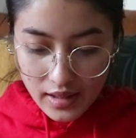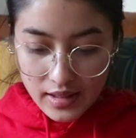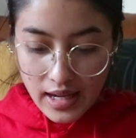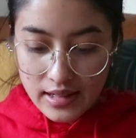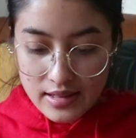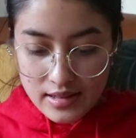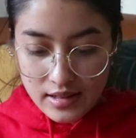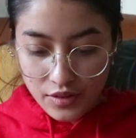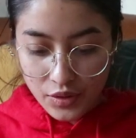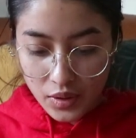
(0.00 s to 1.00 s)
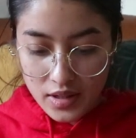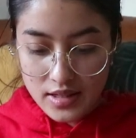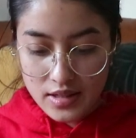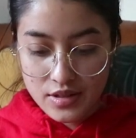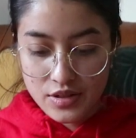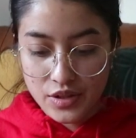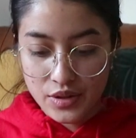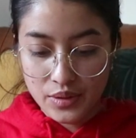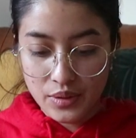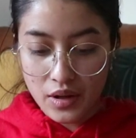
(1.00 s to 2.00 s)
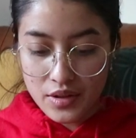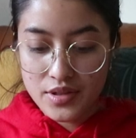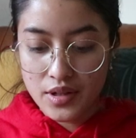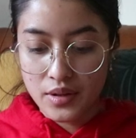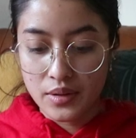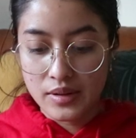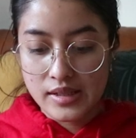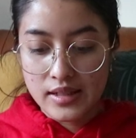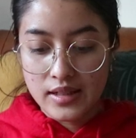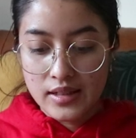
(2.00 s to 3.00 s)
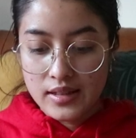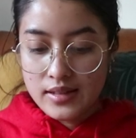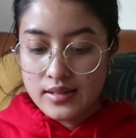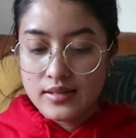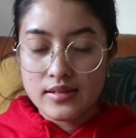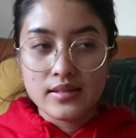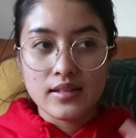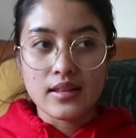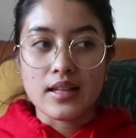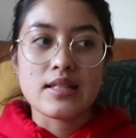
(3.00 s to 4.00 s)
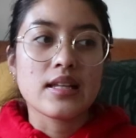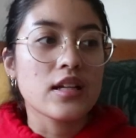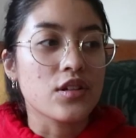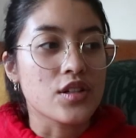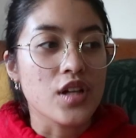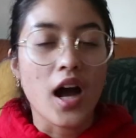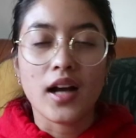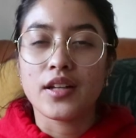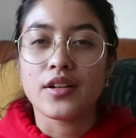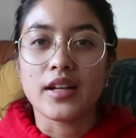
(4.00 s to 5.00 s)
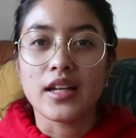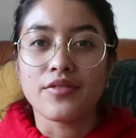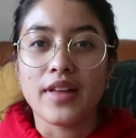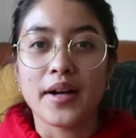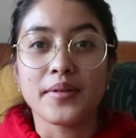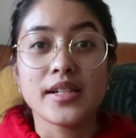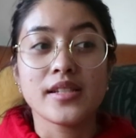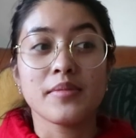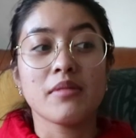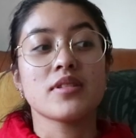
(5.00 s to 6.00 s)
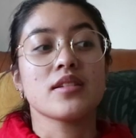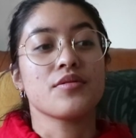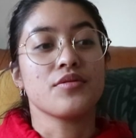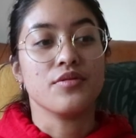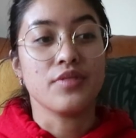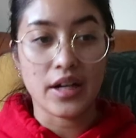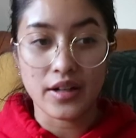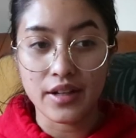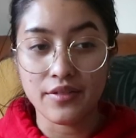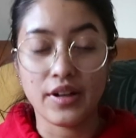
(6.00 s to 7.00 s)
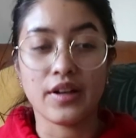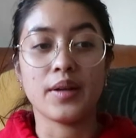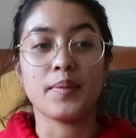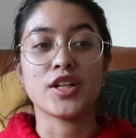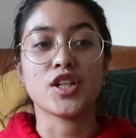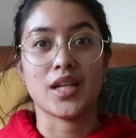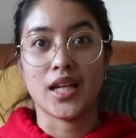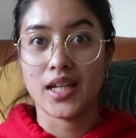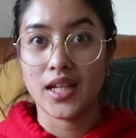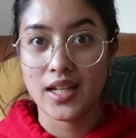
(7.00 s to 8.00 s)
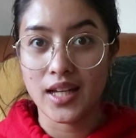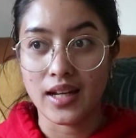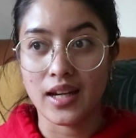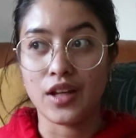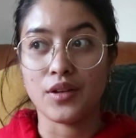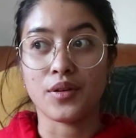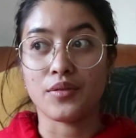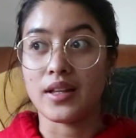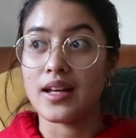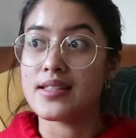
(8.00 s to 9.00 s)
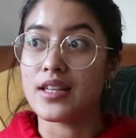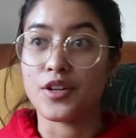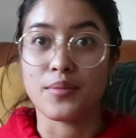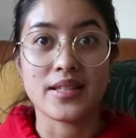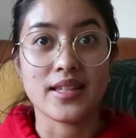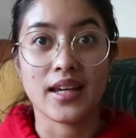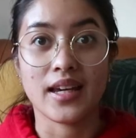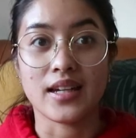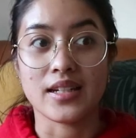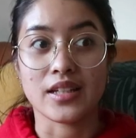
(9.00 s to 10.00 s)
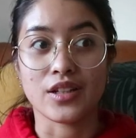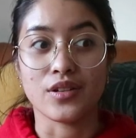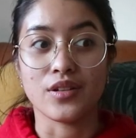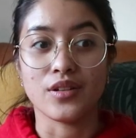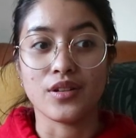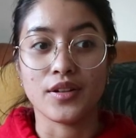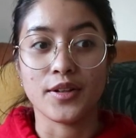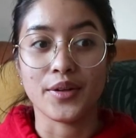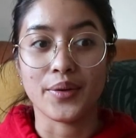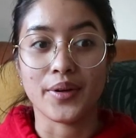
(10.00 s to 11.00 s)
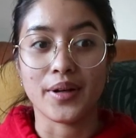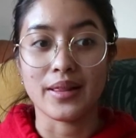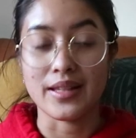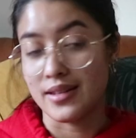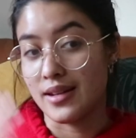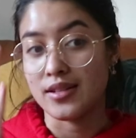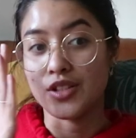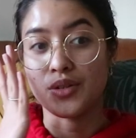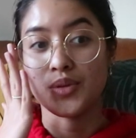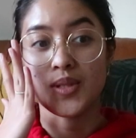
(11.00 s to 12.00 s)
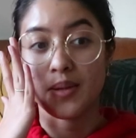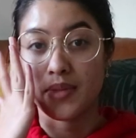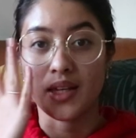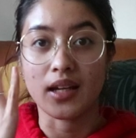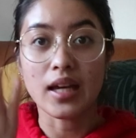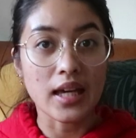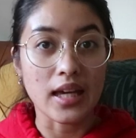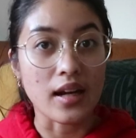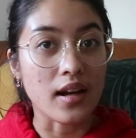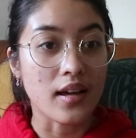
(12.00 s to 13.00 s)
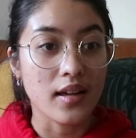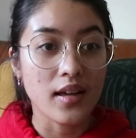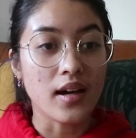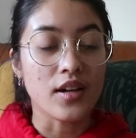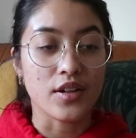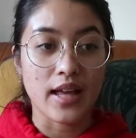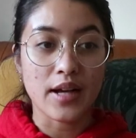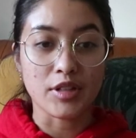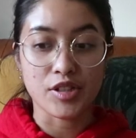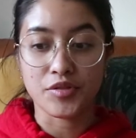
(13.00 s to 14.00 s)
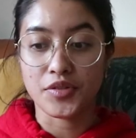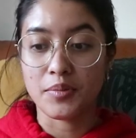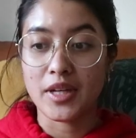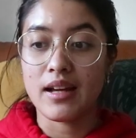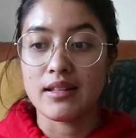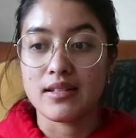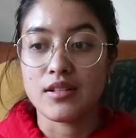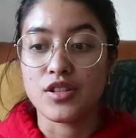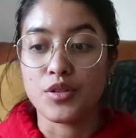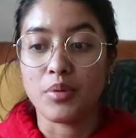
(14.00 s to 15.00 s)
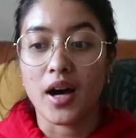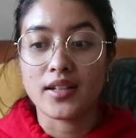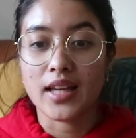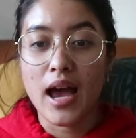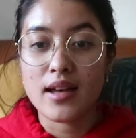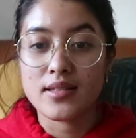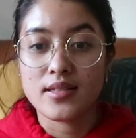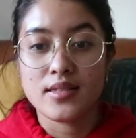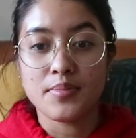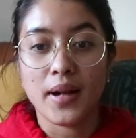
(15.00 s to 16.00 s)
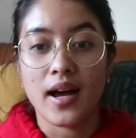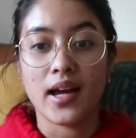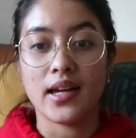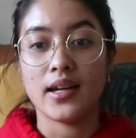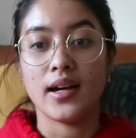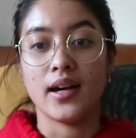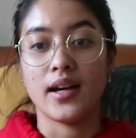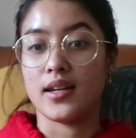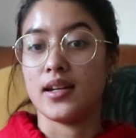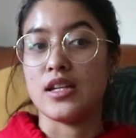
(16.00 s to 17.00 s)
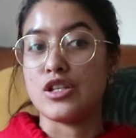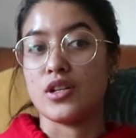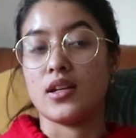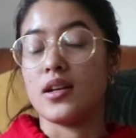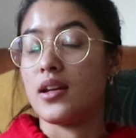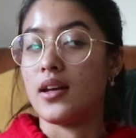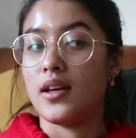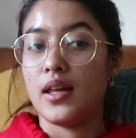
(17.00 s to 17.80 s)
Next, of course, is to also listen or talk in your native language. Sometimes it's very, very much needed, and you don't realize that you're missing it until you're listening to something in your language. For me, I listen to podcasts by Indonesian